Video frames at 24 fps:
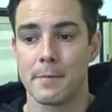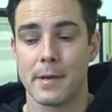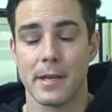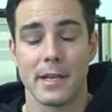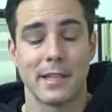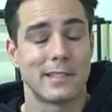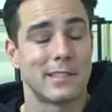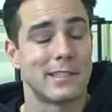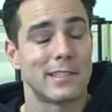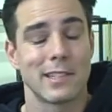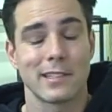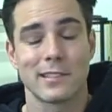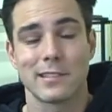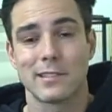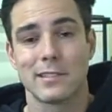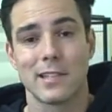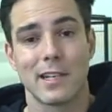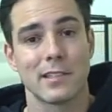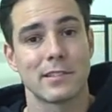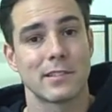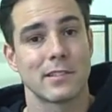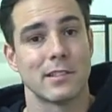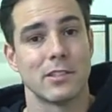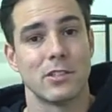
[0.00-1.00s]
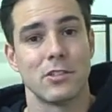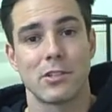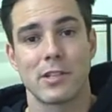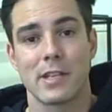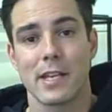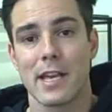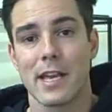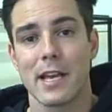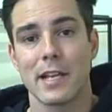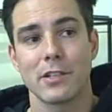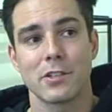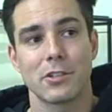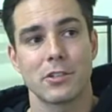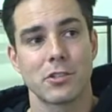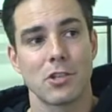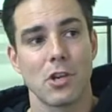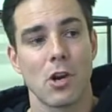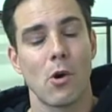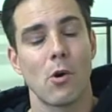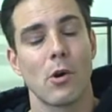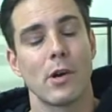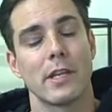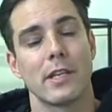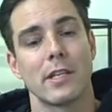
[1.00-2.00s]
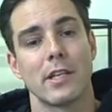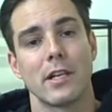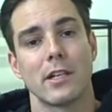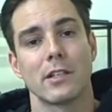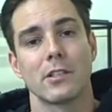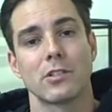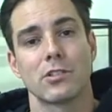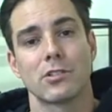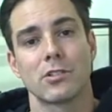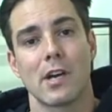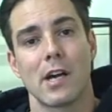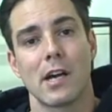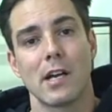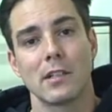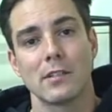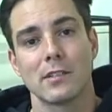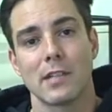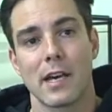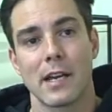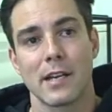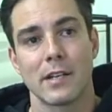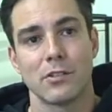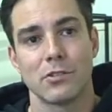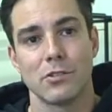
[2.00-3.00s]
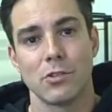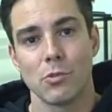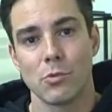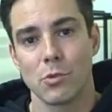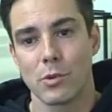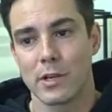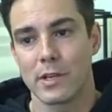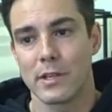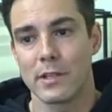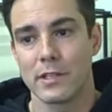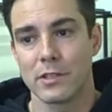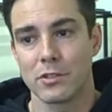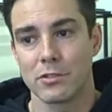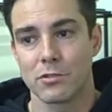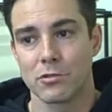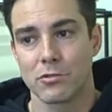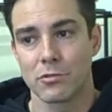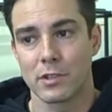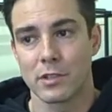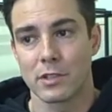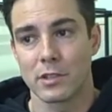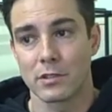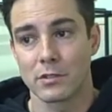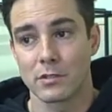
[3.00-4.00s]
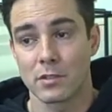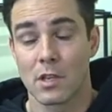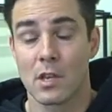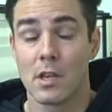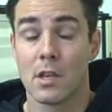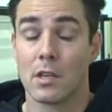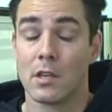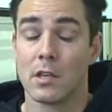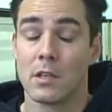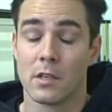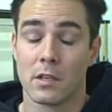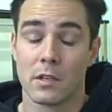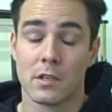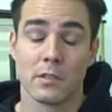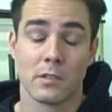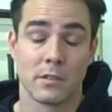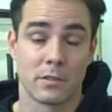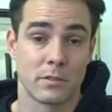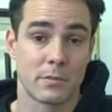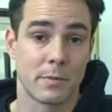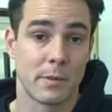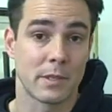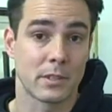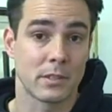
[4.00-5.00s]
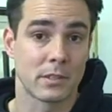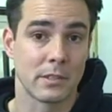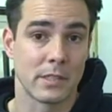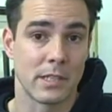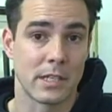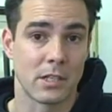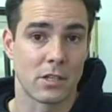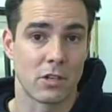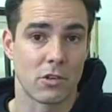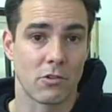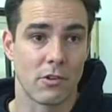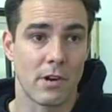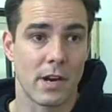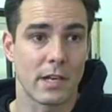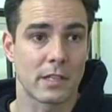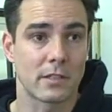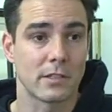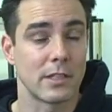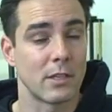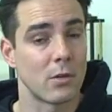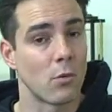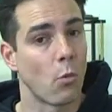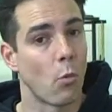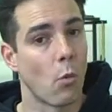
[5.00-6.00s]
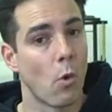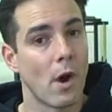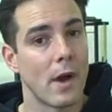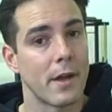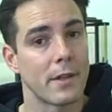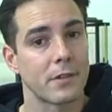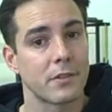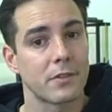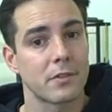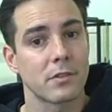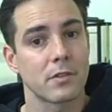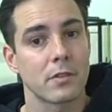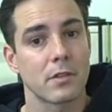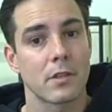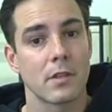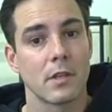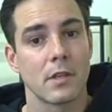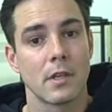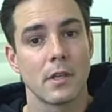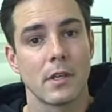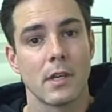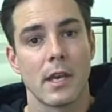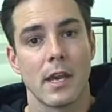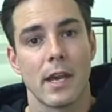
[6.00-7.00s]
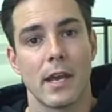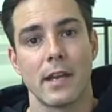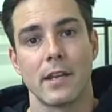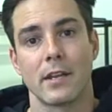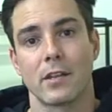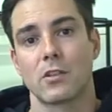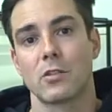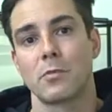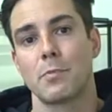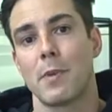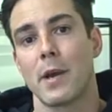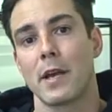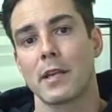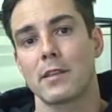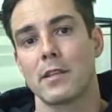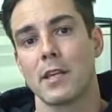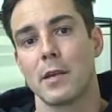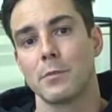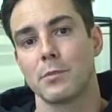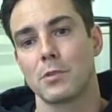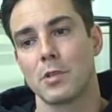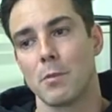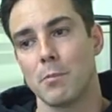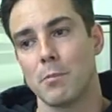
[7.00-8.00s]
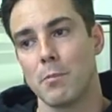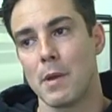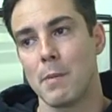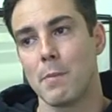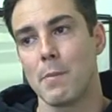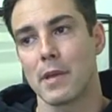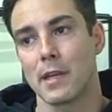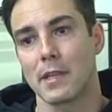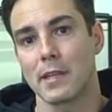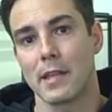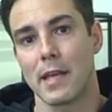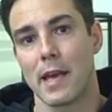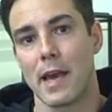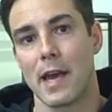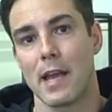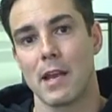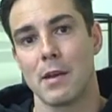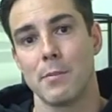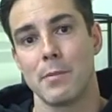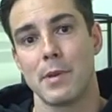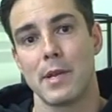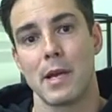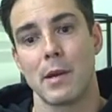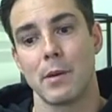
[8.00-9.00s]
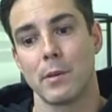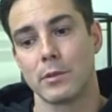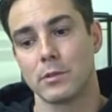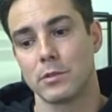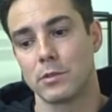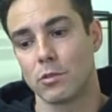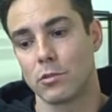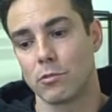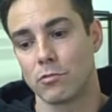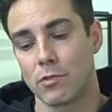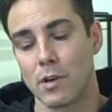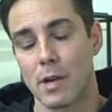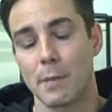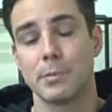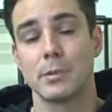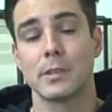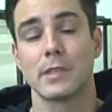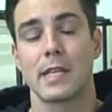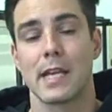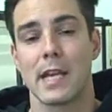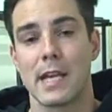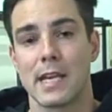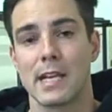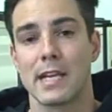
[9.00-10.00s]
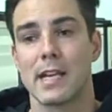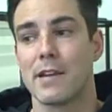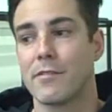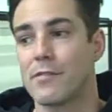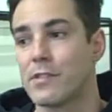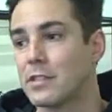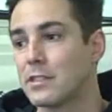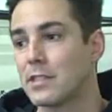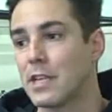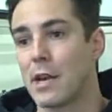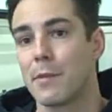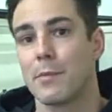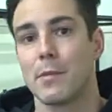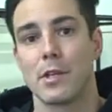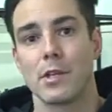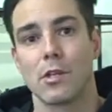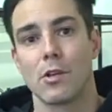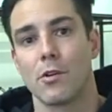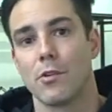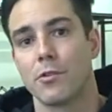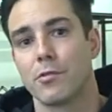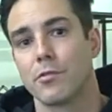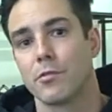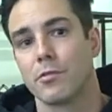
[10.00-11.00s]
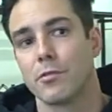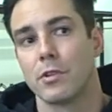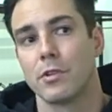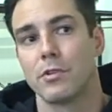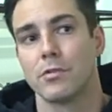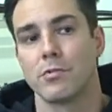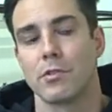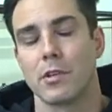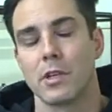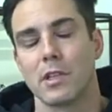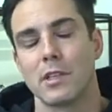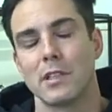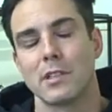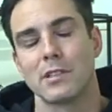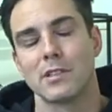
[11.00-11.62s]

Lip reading: It just doesn't. You can't show a young child how to do one of these drills, especially incorrectly, once, and expect them to mimic that and be able to replicate it every time they go through the drill.